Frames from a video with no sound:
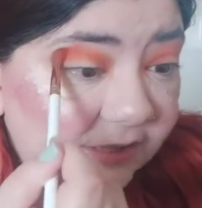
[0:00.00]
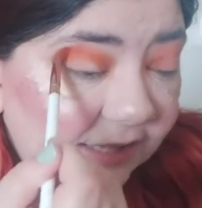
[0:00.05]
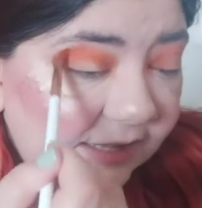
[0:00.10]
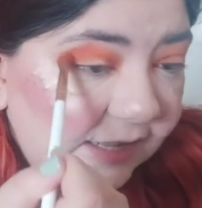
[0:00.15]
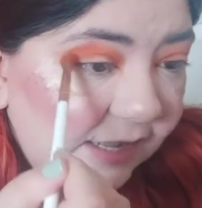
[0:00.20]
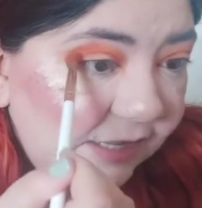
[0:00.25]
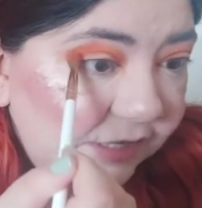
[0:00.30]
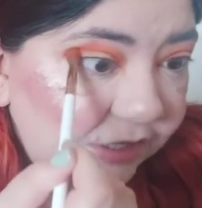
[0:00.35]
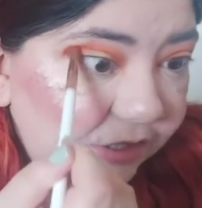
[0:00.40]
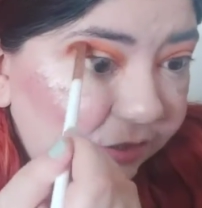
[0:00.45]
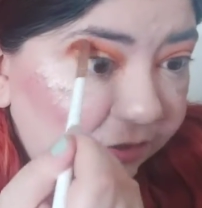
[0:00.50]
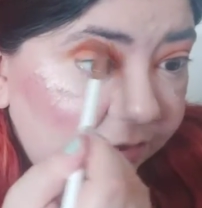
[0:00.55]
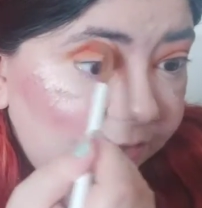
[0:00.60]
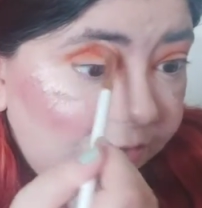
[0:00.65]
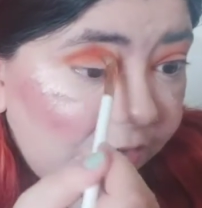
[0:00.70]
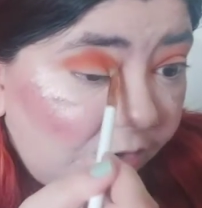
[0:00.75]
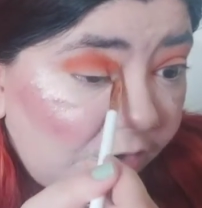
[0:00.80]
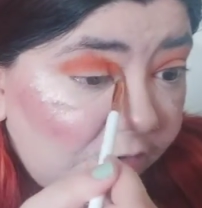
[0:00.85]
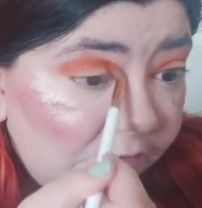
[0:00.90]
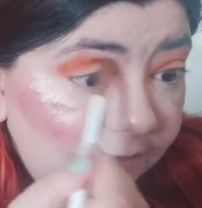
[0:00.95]
Like I use
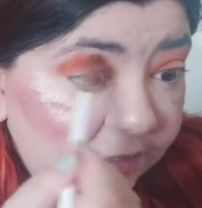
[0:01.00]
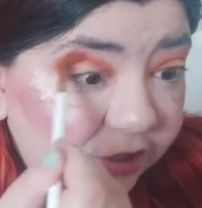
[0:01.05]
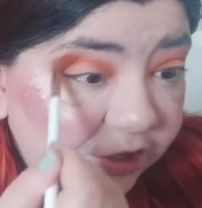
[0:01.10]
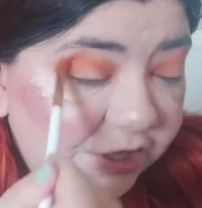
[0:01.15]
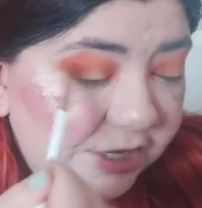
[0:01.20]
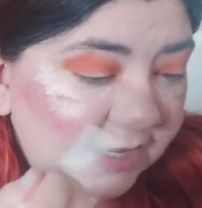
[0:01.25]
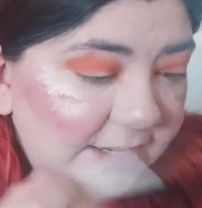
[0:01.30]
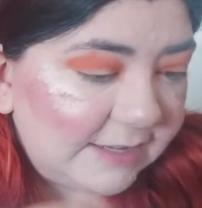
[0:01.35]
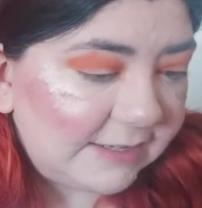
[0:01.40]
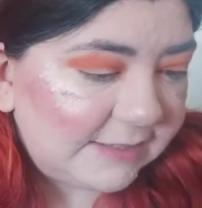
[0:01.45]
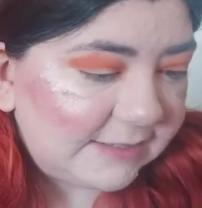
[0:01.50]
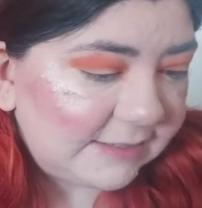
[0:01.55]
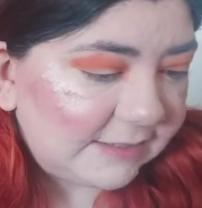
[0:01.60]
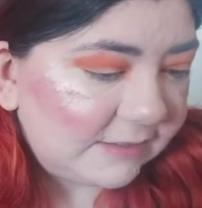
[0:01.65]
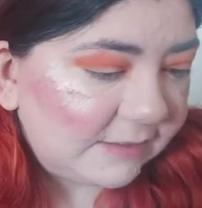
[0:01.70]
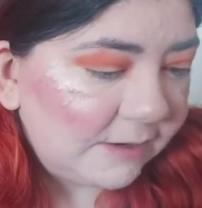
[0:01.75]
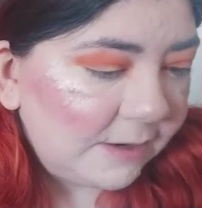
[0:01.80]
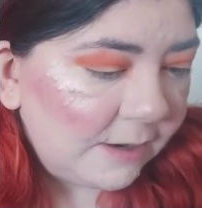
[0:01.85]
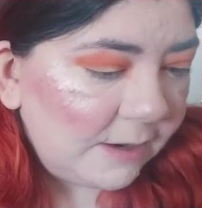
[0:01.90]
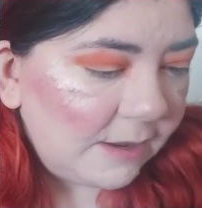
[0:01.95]
oranges,
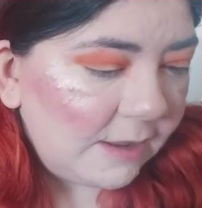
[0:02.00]
and